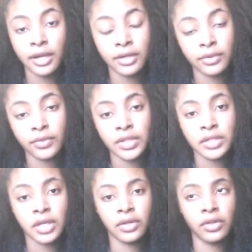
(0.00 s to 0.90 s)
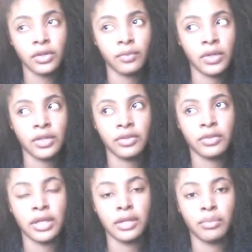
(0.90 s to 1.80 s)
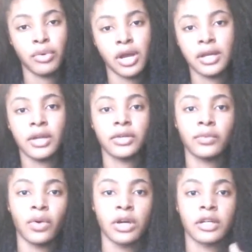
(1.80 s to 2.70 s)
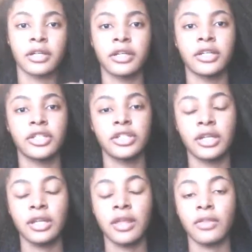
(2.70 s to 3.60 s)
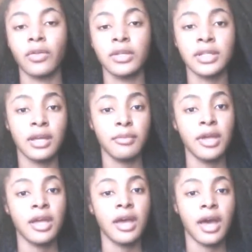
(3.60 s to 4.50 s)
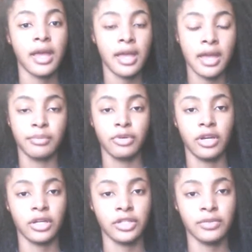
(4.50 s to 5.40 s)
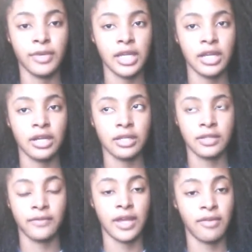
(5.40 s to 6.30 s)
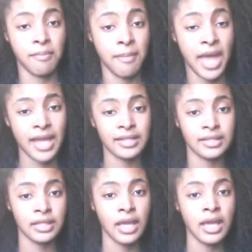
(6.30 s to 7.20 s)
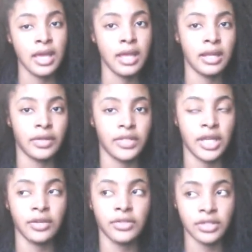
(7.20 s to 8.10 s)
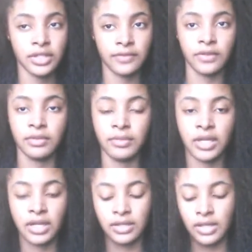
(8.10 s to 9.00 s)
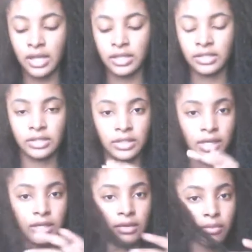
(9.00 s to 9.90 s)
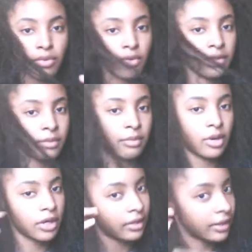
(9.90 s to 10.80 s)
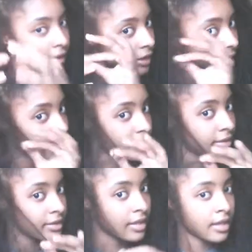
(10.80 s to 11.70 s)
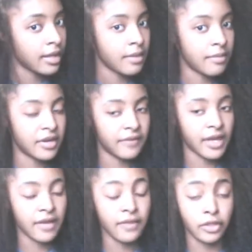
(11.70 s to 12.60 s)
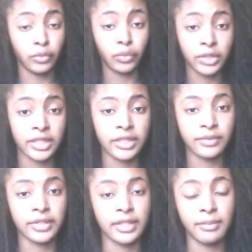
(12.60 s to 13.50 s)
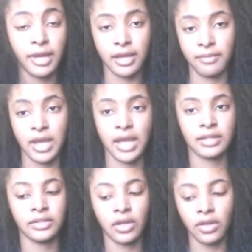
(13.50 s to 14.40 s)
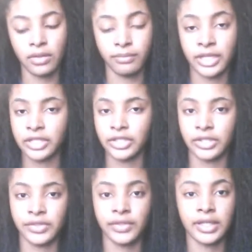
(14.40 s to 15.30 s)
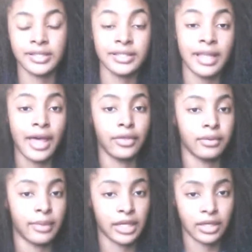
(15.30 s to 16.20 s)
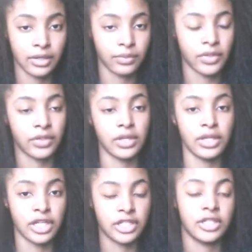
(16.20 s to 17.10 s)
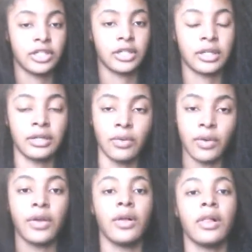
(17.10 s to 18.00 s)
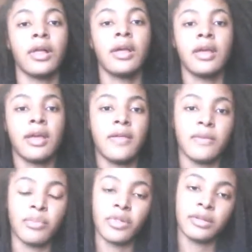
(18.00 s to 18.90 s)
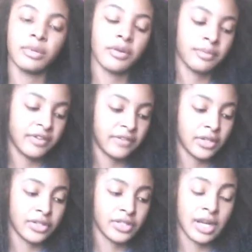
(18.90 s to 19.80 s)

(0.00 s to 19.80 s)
I don't detangle it with any product, water, conditioner, any of that. The only time I add product to my hair is if I have mats. Now tangles are different because I can just like pull them apart like this. But if I have like really, really bad mats, I'll make sure to like slather my hair with conditioner and oil and then pull it apart with my fingers.